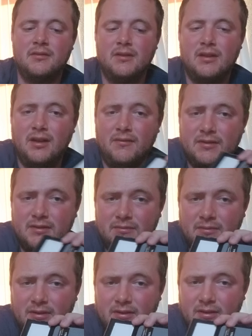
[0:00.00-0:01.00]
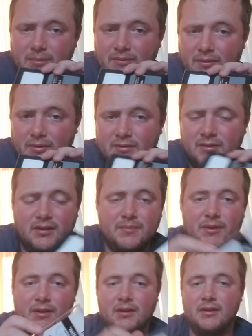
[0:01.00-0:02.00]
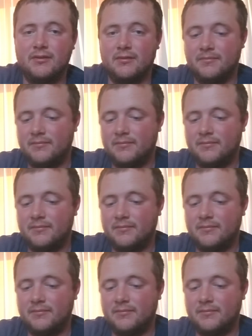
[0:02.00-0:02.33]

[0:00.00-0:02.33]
I've never seen one of these before, so that's pretty awesome.